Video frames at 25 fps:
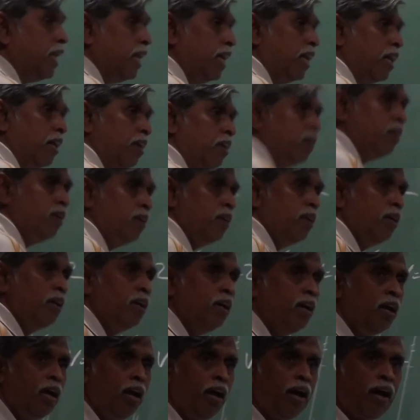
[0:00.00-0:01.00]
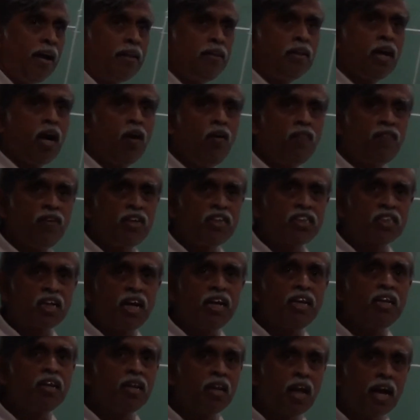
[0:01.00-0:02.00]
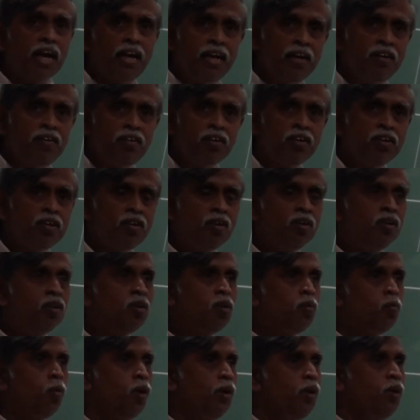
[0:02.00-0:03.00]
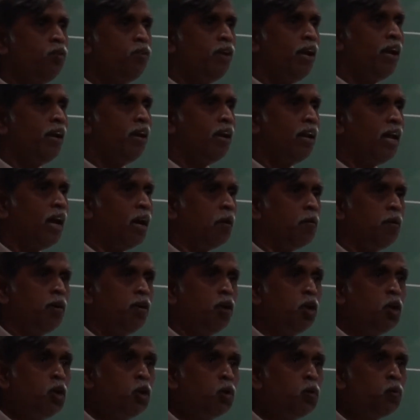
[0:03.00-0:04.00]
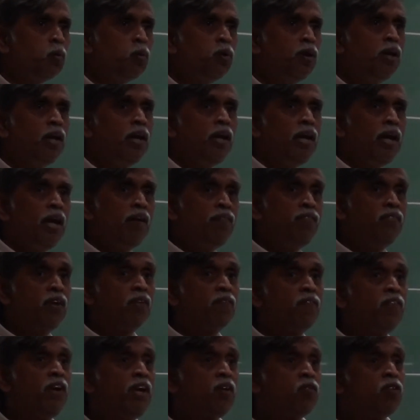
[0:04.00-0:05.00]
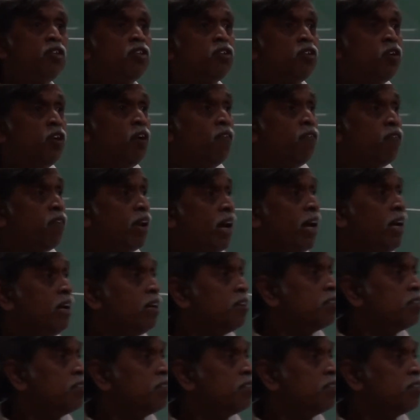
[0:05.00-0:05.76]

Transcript: here. And now if I shine light, what do you think it will have? It will do. If the frequency of light